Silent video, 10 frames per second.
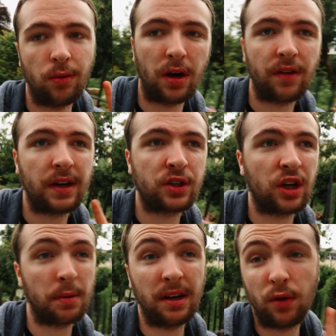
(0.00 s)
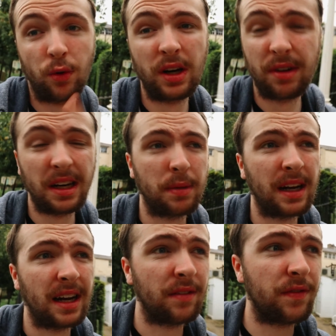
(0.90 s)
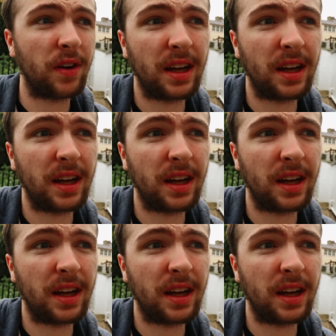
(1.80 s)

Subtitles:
worth a trip, and I've only really been in it for